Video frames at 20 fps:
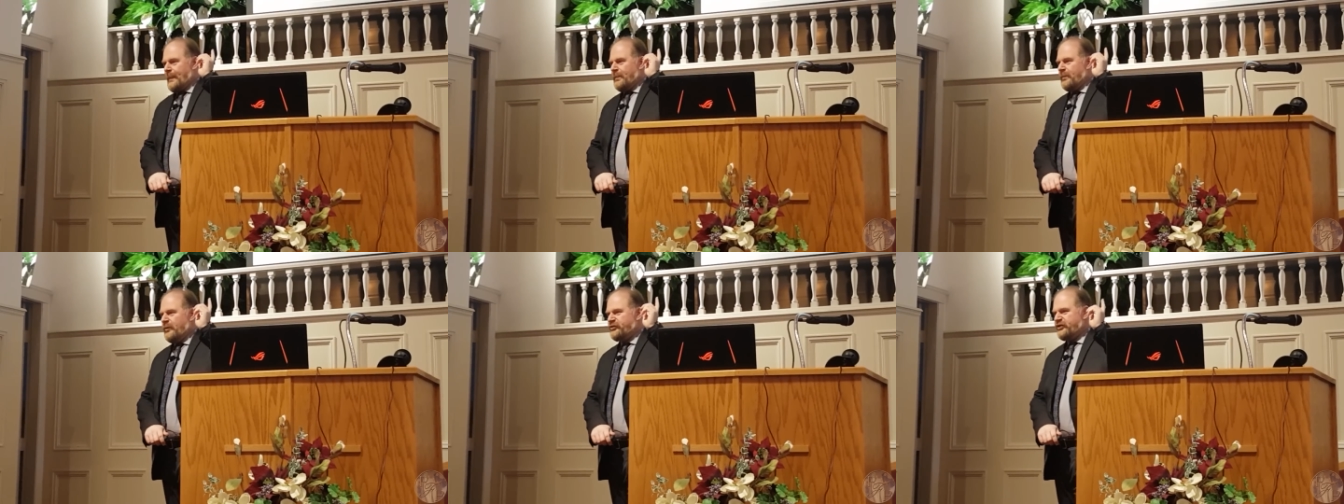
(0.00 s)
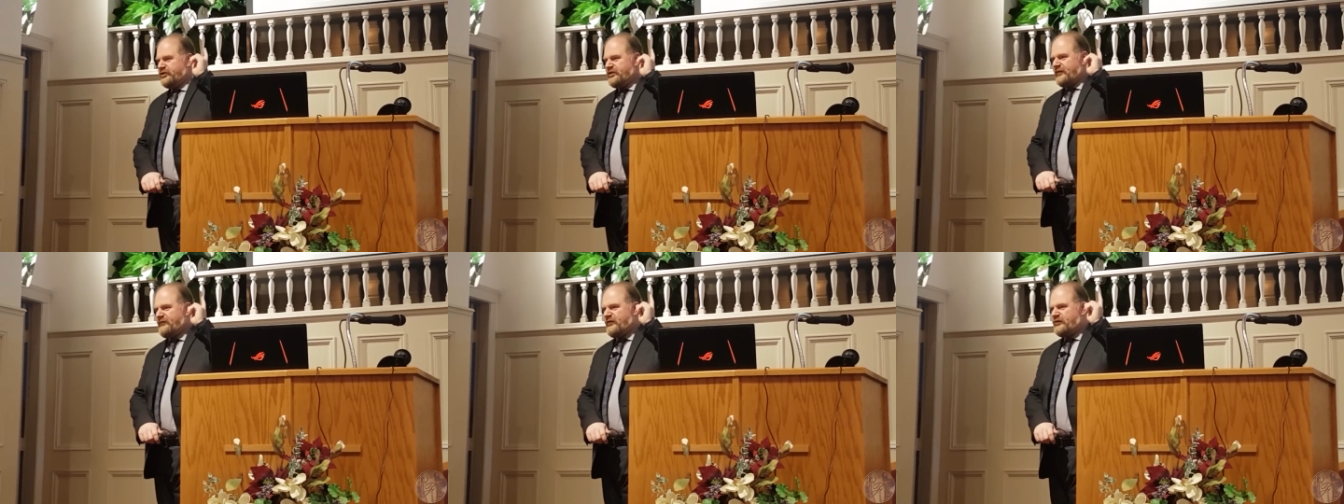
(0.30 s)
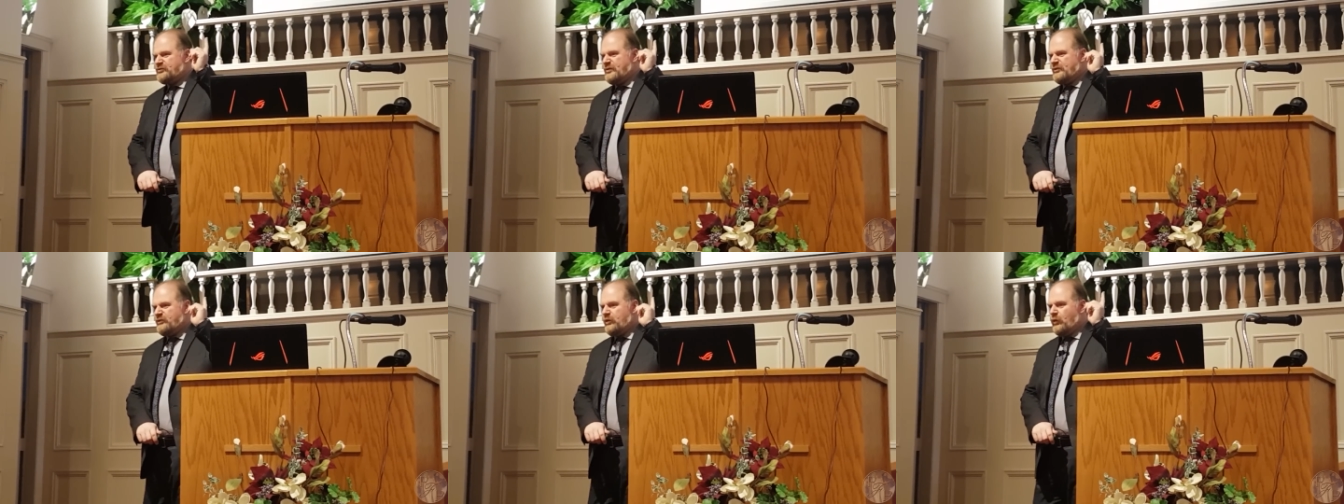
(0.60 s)
There's a
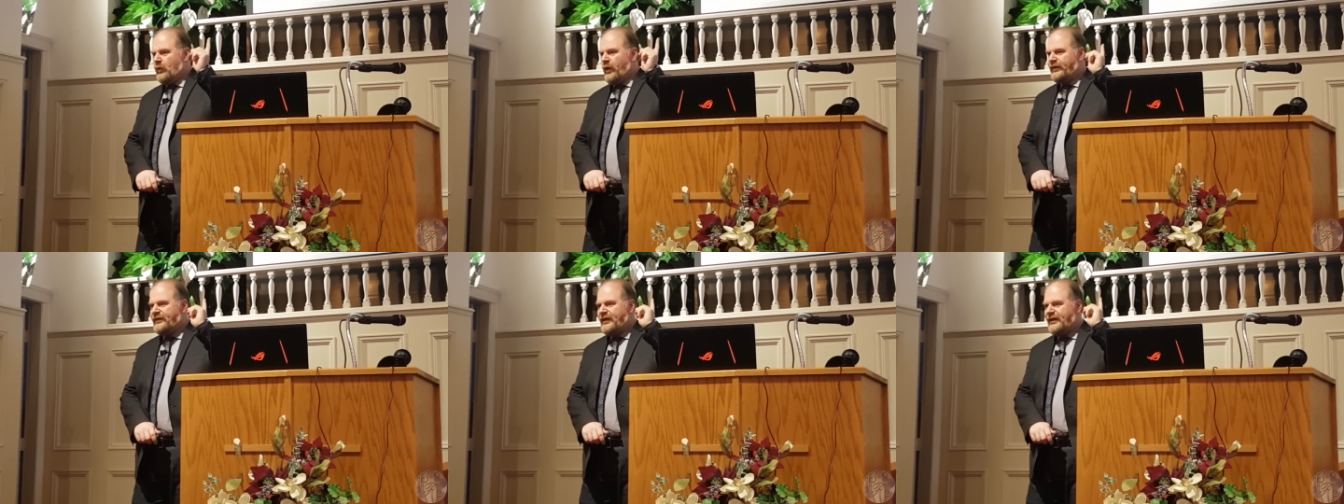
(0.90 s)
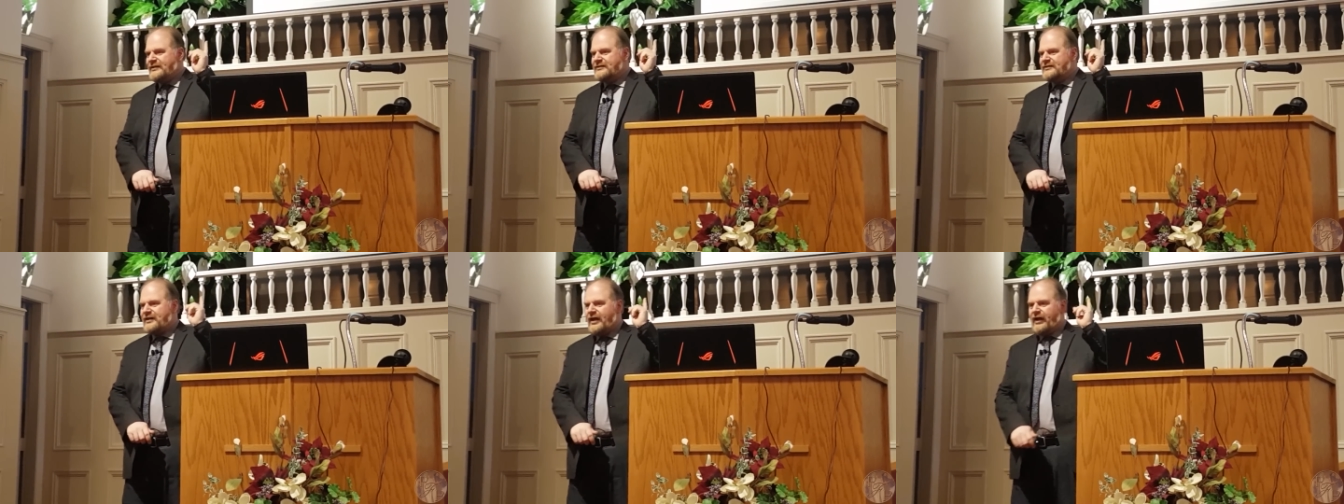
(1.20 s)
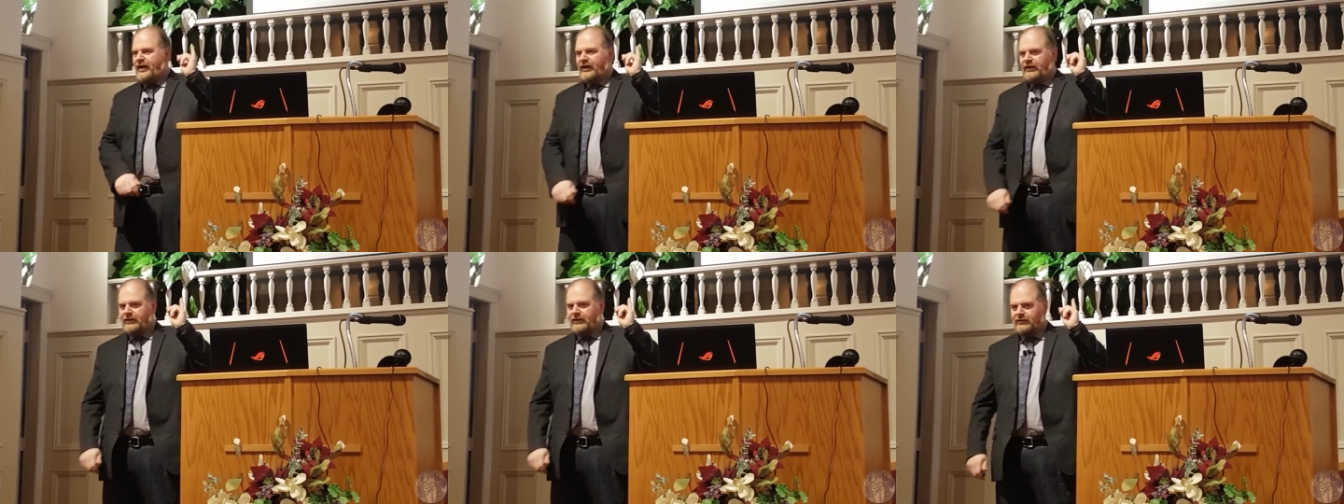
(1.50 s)
difference between what they
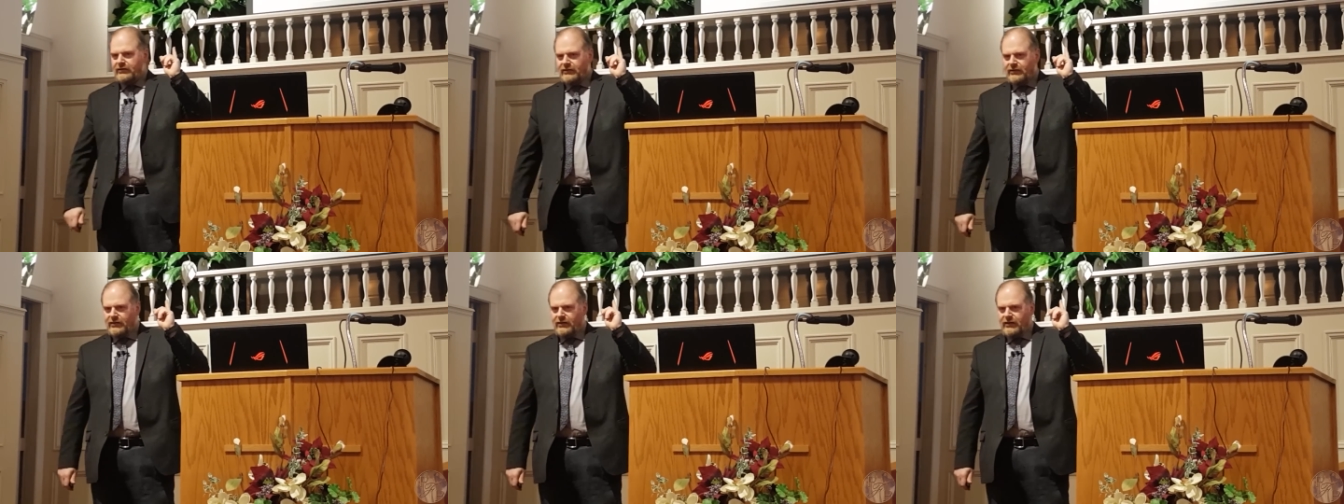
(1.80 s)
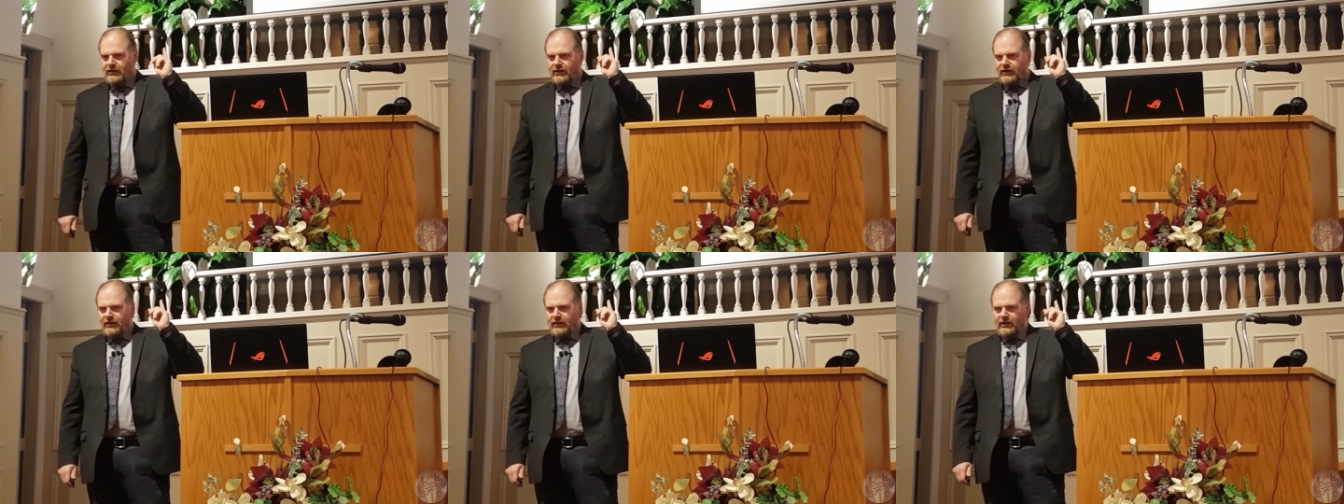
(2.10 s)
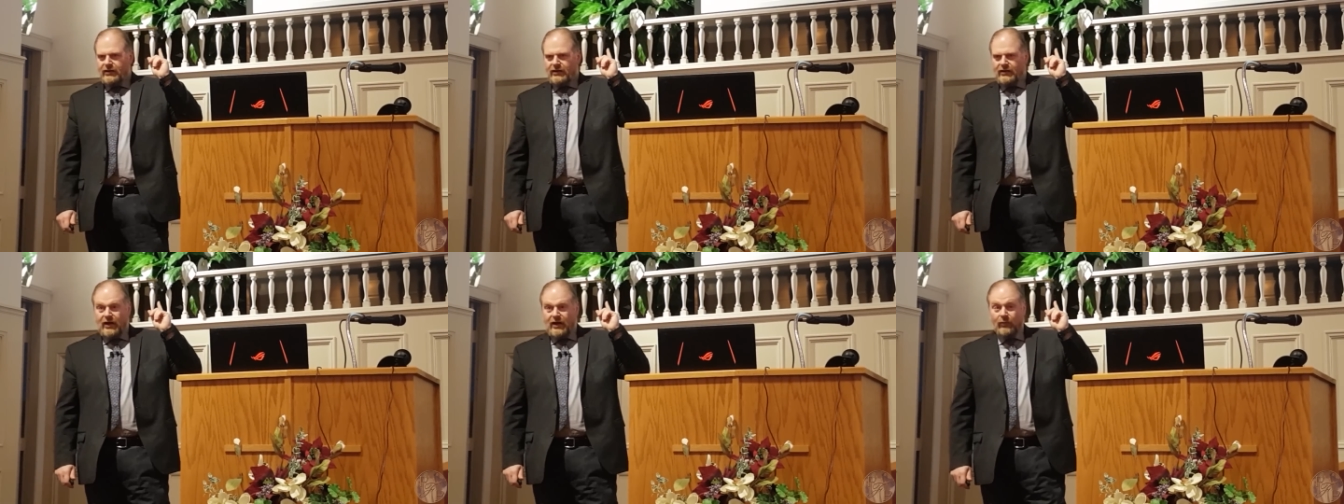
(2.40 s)
say
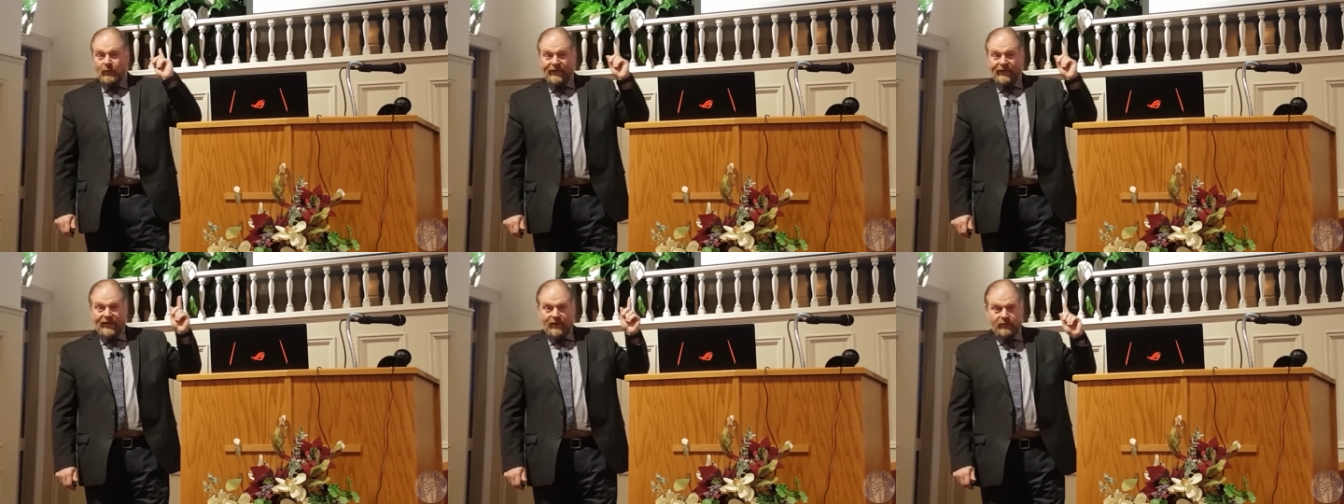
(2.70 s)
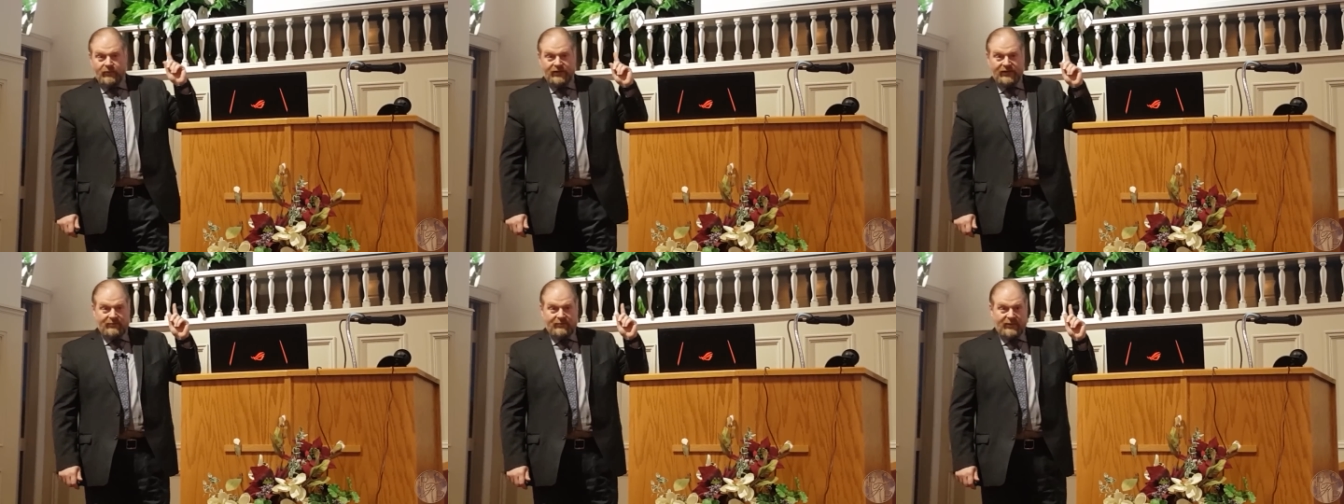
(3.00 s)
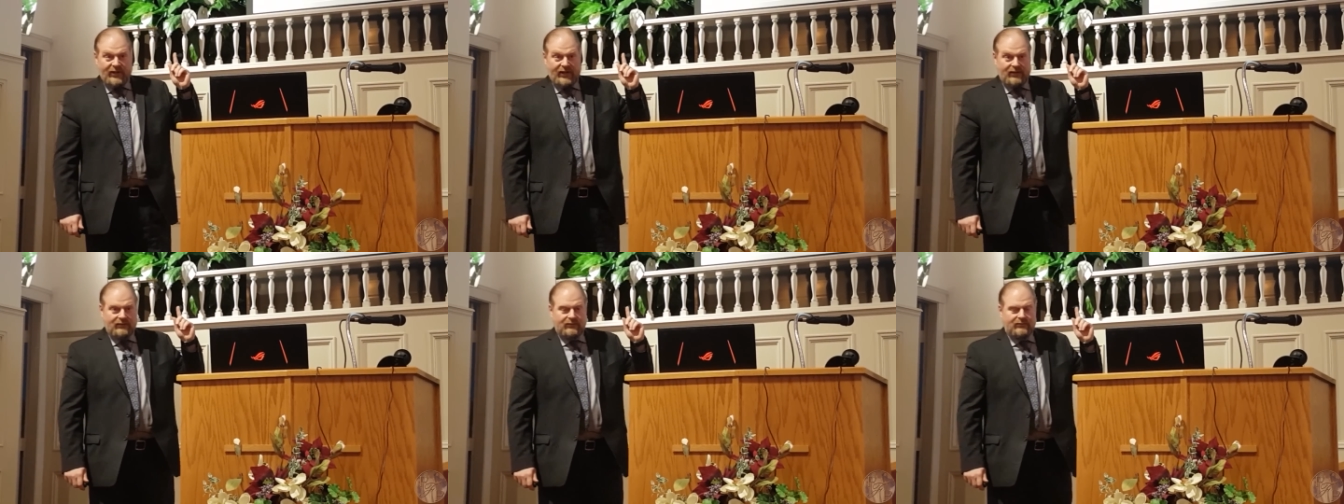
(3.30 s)
and what they really
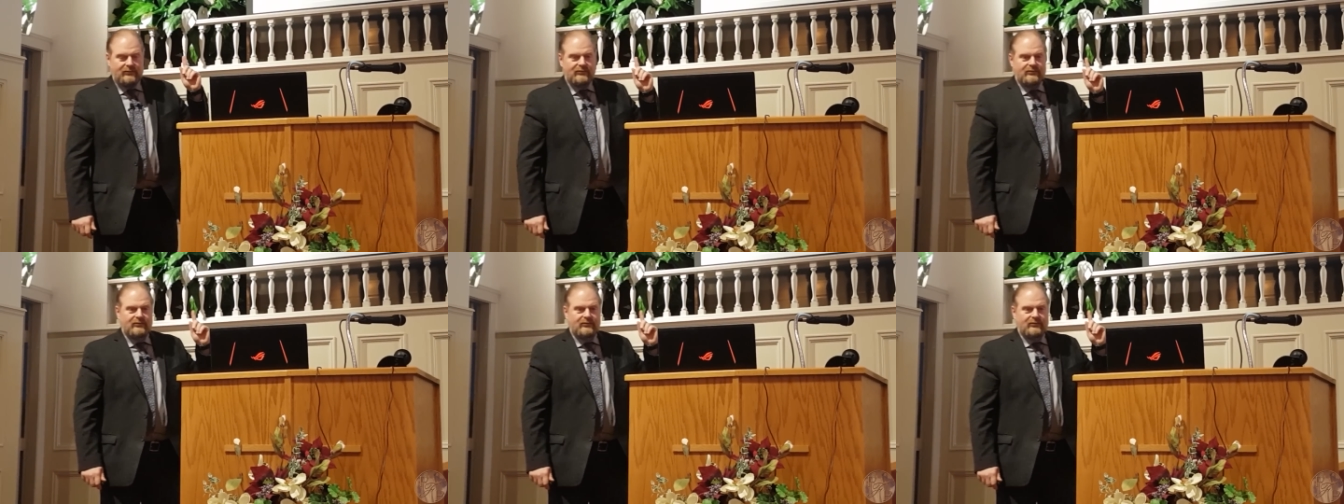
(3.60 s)
mean.